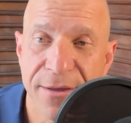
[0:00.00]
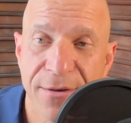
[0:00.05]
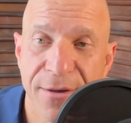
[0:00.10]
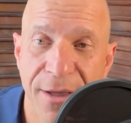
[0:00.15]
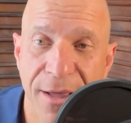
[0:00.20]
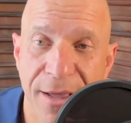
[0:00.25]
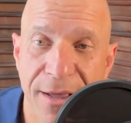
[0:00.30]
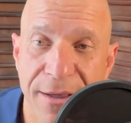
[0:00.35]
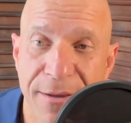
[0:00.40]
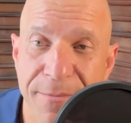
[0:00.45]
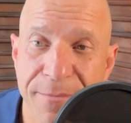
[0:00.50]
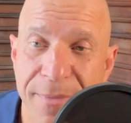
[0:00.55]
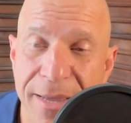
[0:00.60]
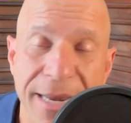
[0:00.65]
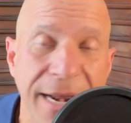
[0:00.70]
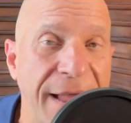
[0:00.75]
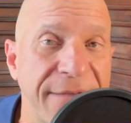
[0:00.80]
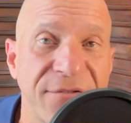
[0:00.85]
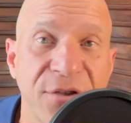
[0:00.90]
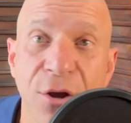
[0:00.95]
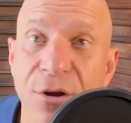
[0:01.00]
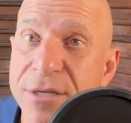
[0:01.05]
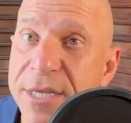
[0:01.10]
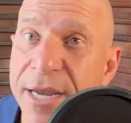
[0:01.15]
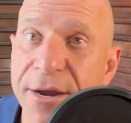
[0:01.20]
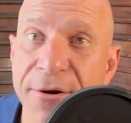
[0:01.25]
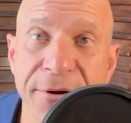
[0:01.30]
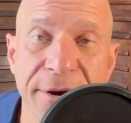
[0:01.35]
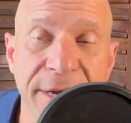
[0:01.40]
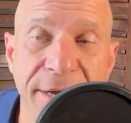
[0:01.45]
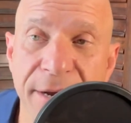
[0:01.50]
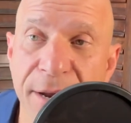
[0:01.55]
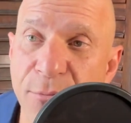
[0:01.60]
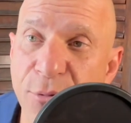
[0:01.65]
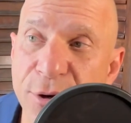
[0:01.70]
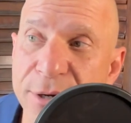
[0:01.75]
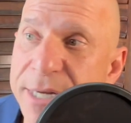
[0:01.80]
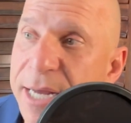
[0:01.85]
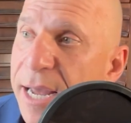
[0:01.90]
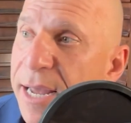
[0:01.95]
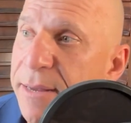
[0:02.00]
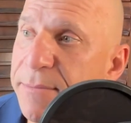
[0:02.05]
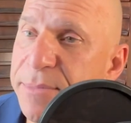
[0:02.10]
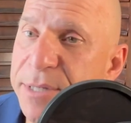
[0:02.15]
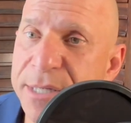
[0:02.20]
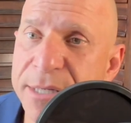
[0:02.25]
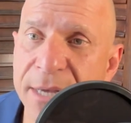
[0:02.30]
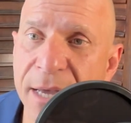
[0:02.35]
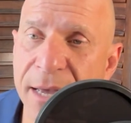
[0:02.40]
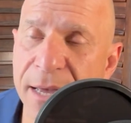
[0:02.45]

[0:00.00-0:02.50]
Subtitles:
and I've talked to Erik a number of times.